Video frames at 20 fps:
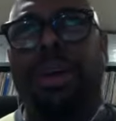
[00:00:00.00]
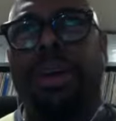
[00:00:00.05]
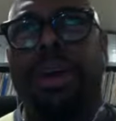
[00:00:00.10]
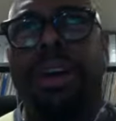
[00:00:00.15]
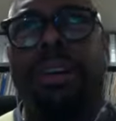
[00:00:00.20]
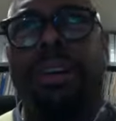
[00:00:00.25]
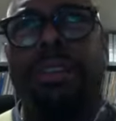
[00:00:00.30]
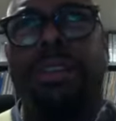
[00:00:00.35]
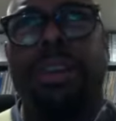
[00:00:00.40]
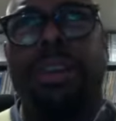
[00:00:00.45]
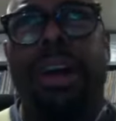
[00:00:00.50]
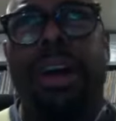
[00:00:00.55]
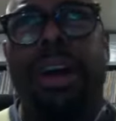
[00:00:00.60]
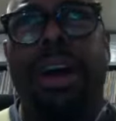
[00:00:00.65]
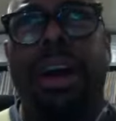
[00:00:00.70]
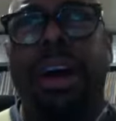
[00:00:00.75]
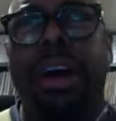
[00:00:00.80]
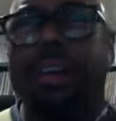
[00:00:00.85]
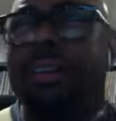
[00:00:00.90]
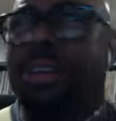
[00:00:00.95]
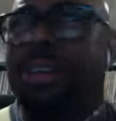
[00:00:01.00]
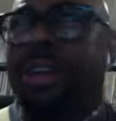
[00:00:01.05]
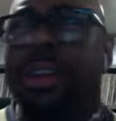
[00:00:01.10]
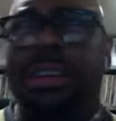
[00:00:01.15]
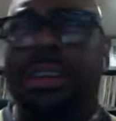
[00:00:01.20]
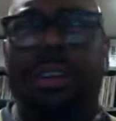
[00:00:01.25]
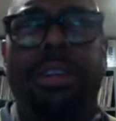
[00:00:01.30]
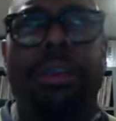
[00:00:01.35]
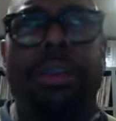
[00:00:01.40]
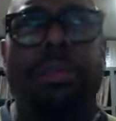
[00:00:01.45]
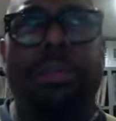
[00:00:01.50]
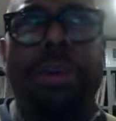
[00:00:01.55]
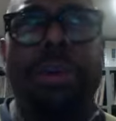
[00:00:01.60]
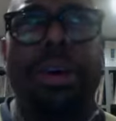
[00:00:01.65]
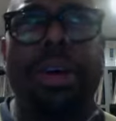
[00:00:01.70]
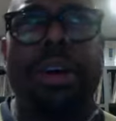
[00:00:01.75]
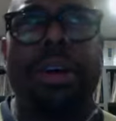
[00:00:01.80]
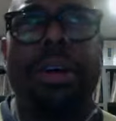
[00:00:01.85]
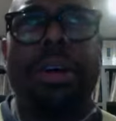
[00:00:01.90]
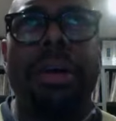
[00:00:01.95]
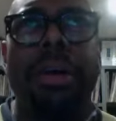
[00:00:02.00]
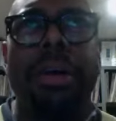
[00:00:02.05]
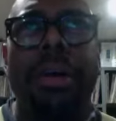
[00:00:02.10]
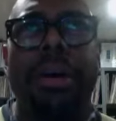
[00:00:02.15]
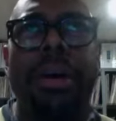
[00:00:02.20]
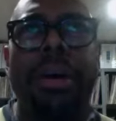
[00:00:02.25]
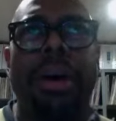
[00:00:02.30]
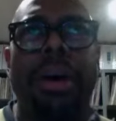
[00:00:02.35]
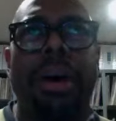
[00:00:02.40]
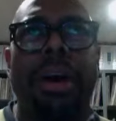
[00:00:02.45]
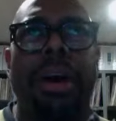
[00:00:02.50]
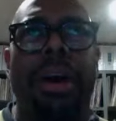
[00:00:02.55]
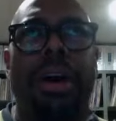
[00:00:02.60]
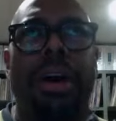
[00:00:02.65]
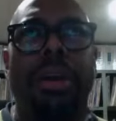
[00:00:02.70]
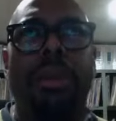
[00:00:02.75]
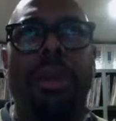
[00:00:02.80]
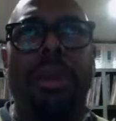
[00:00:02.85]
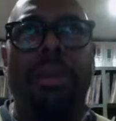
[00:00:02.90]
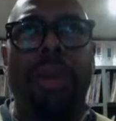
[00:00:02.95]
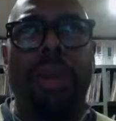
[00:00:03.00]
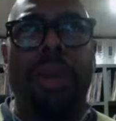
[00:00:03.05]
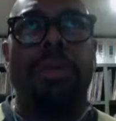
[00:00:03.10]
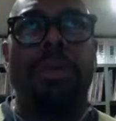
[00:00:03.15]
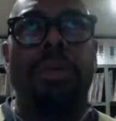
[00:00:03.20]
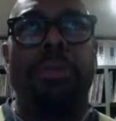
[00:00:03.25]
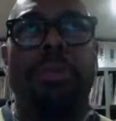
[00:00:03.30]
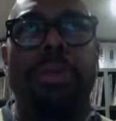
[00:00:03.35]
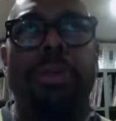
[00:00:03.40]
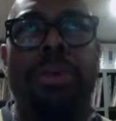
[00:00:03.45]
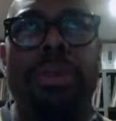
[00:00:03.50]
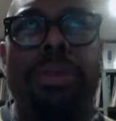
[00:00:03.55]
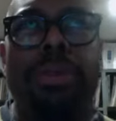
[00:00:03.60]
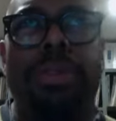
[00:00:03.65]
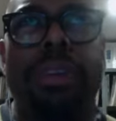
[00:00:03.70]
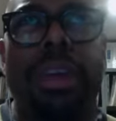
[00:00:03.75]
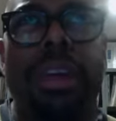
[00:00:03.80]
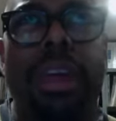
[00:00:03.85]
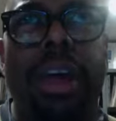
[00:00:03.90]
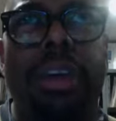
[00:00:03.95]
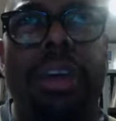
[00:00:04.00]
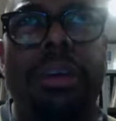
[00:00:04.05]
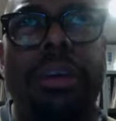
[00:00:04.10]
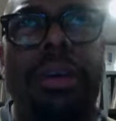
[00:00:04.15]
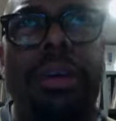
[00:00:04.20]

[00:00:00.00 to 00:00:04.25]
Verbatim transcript: it's, uh, I saw this in the book uh, when Weather Report was together.